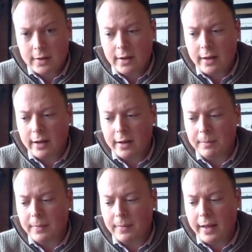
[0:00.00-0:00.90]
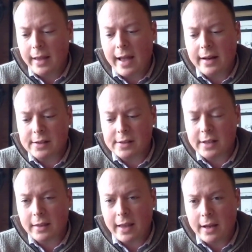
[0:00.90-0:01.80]
And that is
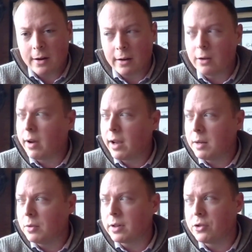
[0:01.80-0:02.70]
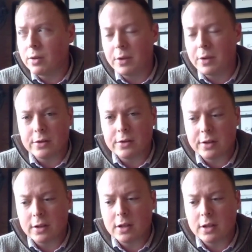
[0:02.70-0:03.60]
that they are incredible contributors to
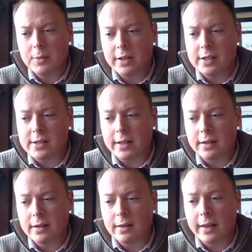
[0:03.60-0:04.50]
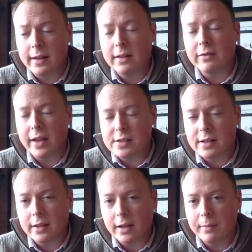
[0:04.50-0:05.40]
the communities that invest
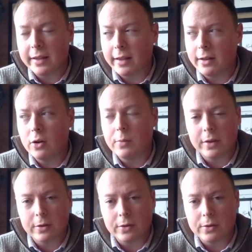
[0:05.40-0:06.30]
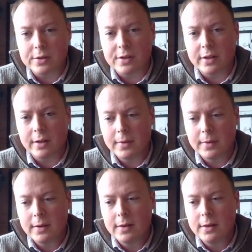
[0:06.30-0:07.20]
in them and that open their doors to them.
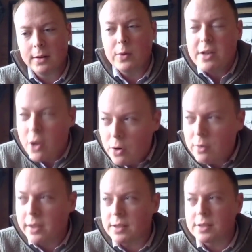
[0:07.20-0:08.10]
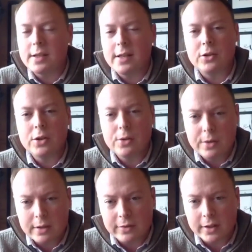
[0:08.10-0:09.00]
We know this
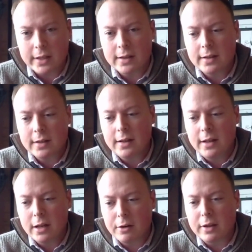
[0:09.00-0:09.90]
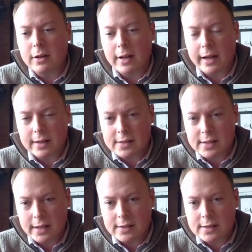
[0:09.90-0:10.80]
intuitively here in the United
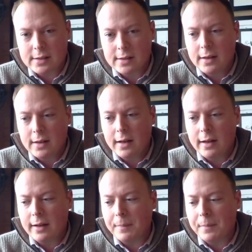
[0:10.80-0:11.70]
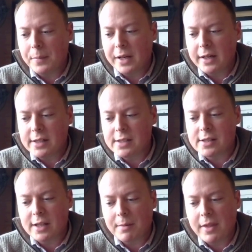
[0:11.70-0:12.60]
States, but it
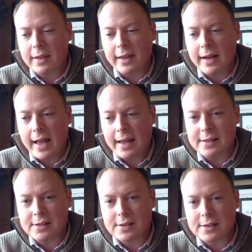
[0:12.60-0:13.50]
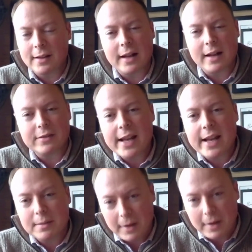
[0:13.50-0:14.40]
isn't something that has a lot of
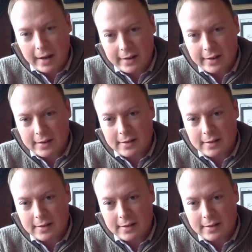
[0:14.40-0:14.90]
data behind it.